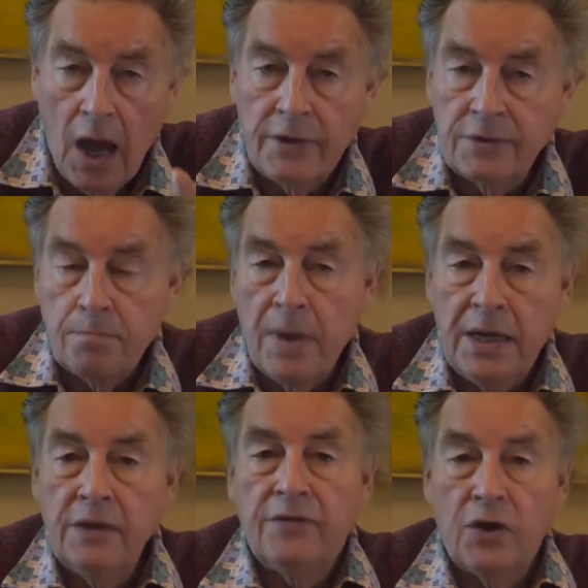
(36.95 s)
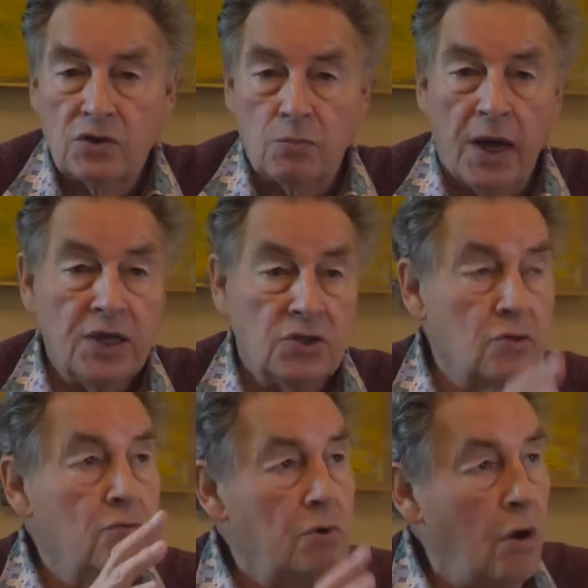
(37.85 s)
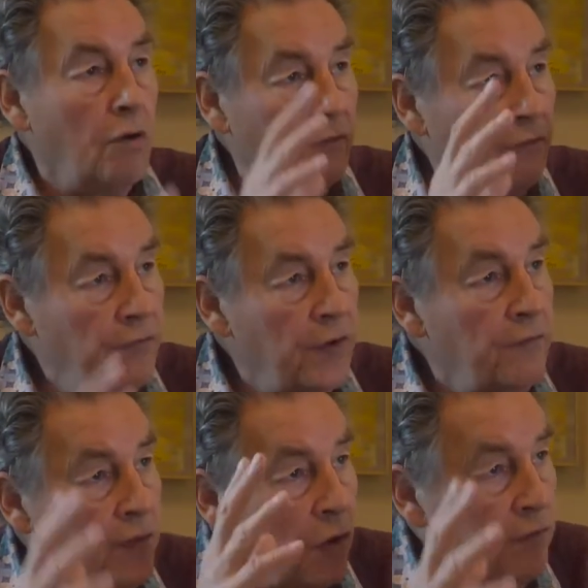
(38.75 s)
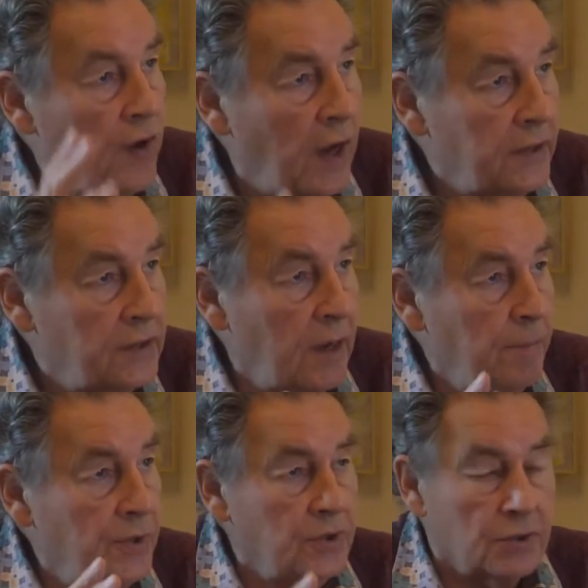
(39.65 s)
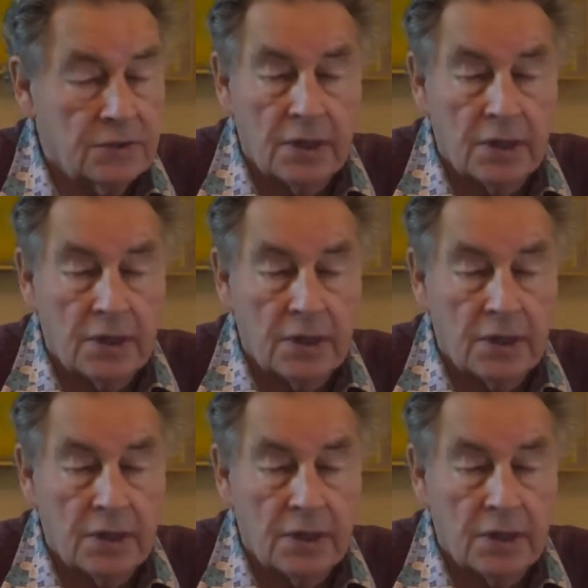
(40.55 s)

and many of those ways do not involve high temperatures.